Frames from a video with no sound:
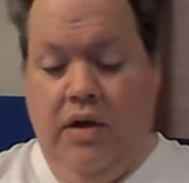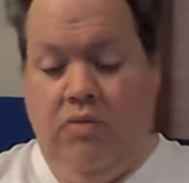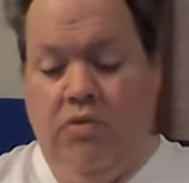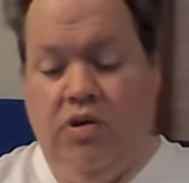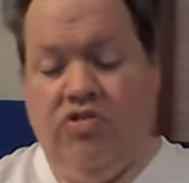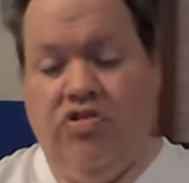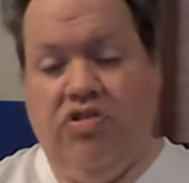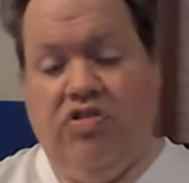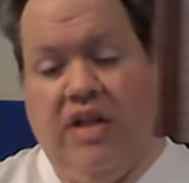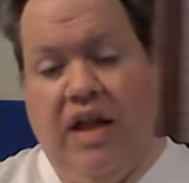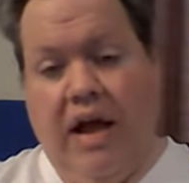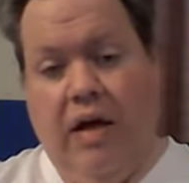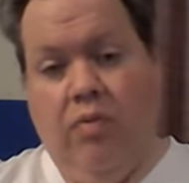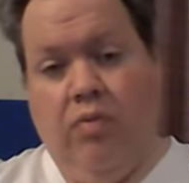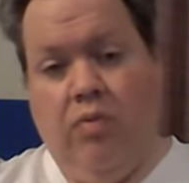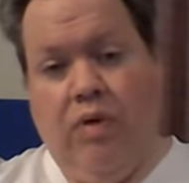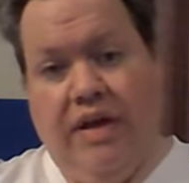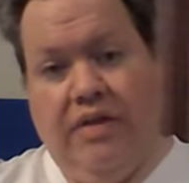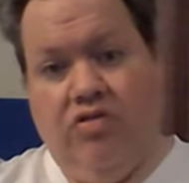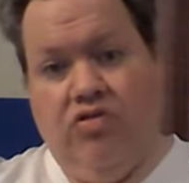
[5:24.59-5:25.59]
which is
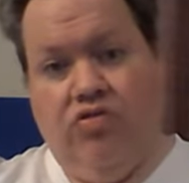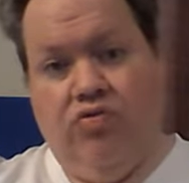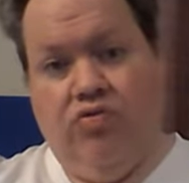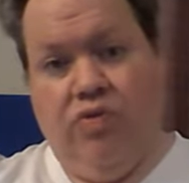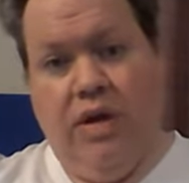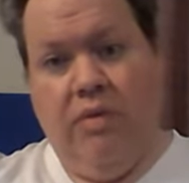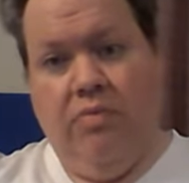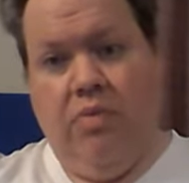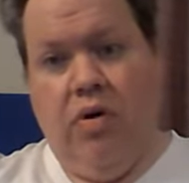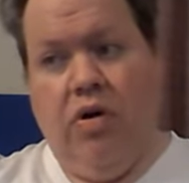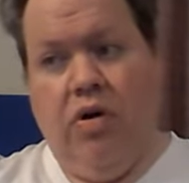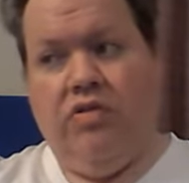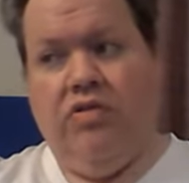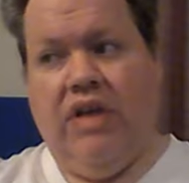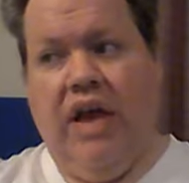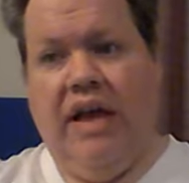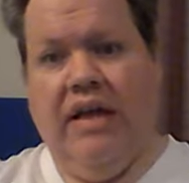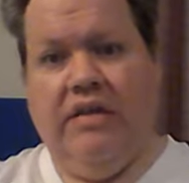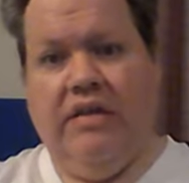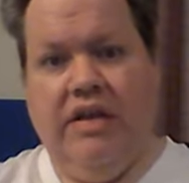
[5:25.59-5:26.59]
now with DreamWorks
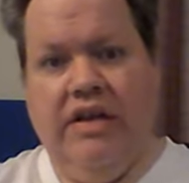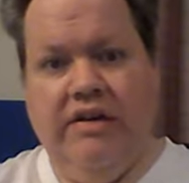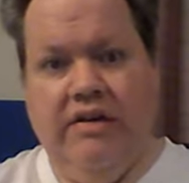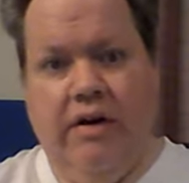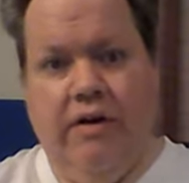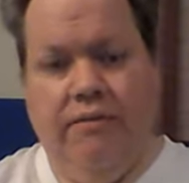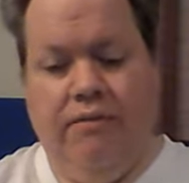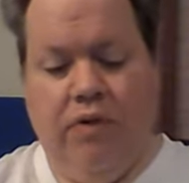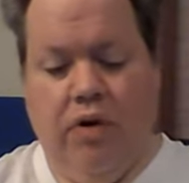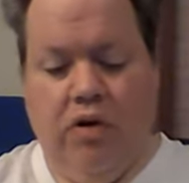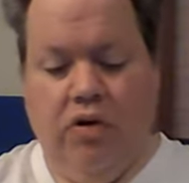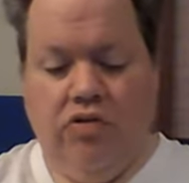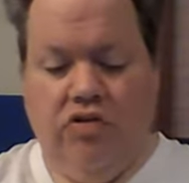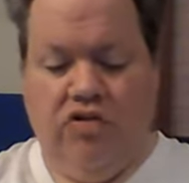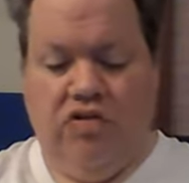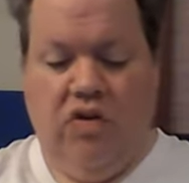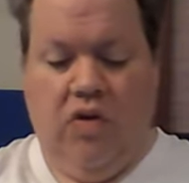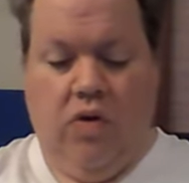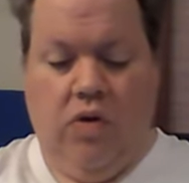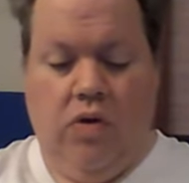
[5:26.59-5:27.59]
and
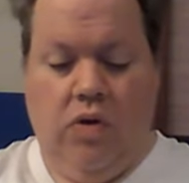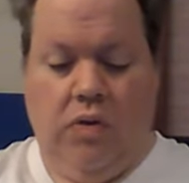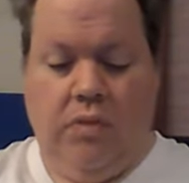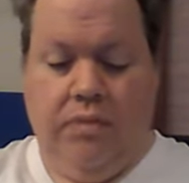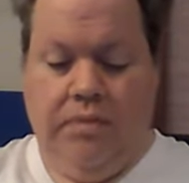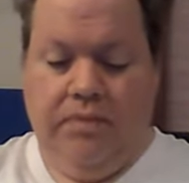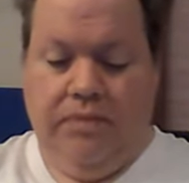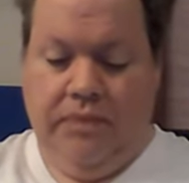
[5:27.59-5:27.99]
Universal.